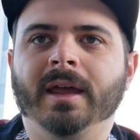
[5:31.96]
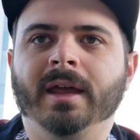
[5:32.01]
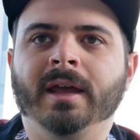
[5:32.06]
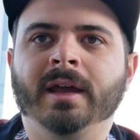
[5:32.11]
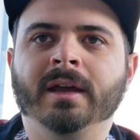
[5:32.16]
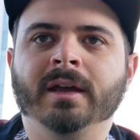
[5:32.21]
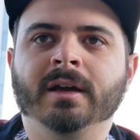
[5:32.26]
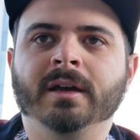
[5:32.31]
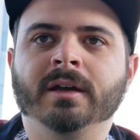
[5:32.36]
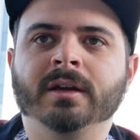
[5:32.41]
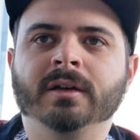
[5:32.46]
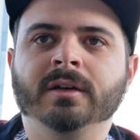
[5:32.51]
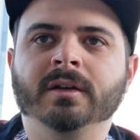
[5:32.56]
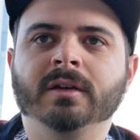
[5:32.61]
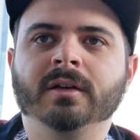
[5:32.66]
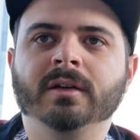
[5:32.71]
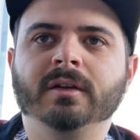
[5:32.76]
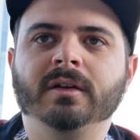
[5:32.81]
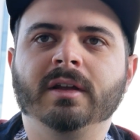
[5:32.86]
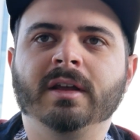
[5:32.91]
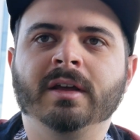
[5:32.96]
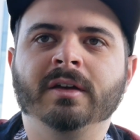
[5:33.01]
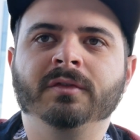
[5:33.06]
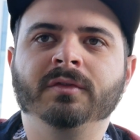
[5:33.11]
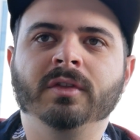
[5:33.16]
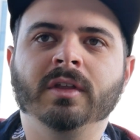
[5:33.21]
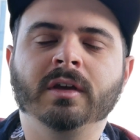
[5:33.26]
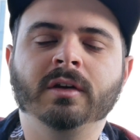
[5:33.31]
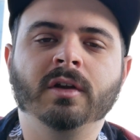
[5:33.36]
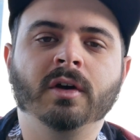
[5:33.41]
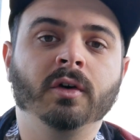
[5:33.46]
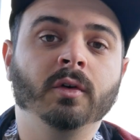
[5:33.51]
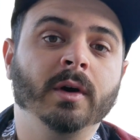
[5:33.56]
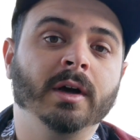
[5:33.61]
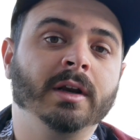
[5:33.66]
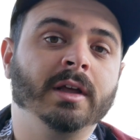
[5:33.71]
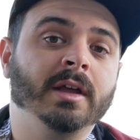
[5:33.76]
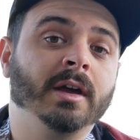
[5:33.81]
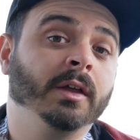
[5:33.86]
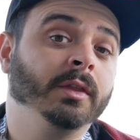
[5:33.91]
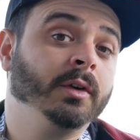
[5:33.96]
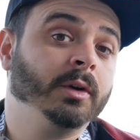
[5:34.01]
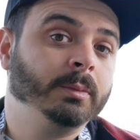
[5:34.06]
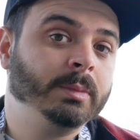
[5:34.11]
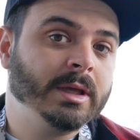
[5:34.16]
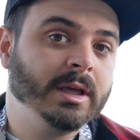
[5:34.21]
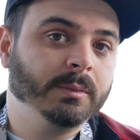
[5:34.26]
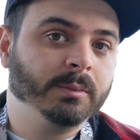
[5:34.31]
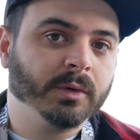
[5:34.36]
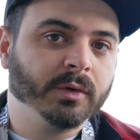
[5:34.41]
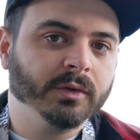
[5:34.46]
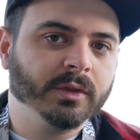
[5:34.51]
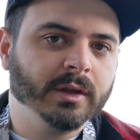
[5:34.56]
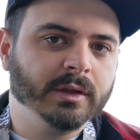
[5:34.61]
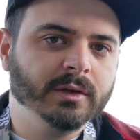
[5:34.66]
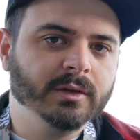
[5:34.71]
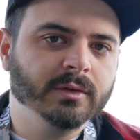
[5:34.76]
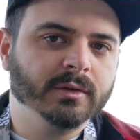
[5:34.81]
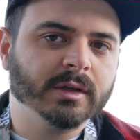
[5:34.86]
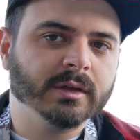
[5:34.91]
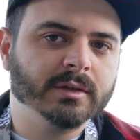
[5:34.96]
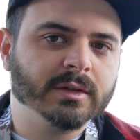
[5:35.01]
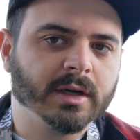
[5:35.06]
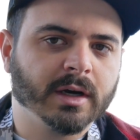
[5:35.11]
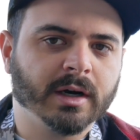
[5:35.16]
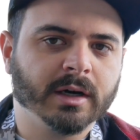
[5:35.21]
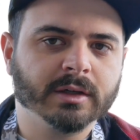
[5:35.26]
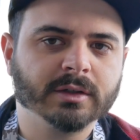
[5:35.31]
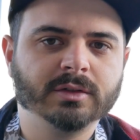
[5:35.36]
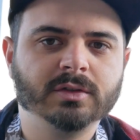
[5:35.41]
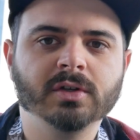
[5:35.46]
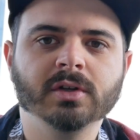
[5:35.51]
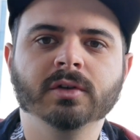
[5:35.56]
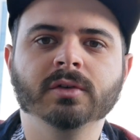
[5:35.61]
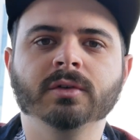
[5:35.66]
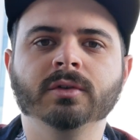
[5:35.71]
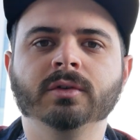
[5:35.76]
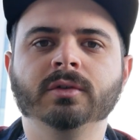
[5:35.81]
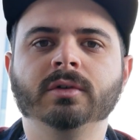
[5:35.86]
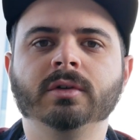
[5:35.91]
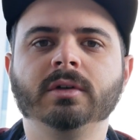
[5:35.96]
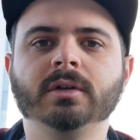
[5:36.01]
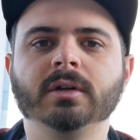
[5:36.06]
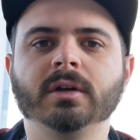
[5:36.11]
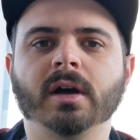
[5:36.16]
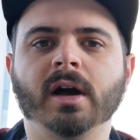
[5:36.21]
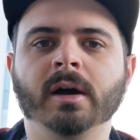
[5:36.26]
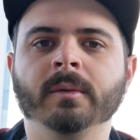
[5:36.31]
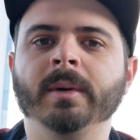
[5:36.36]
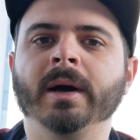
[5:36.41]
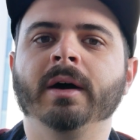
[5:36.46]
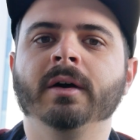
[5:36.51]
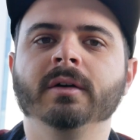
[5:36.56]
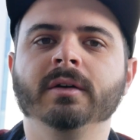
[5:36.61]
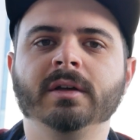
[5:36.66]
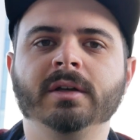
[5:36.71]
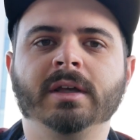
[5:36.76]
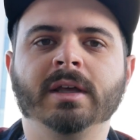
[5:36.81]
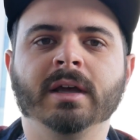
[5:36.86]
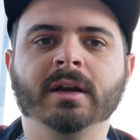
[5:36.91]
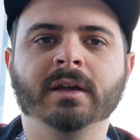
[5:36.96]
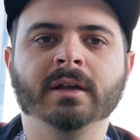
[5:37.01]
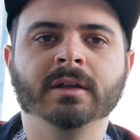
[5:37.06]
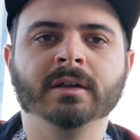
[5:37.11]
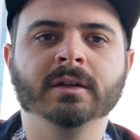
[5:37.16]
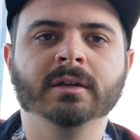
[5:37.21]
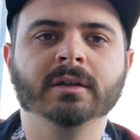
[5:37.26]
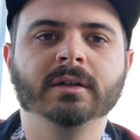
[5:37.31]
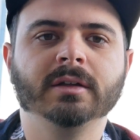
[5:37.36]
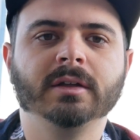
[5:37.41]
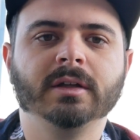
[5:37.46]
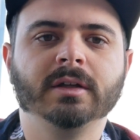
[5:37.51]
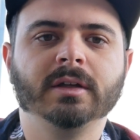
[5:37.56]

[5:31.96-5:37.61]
And if they know any other people that you can talk to about getting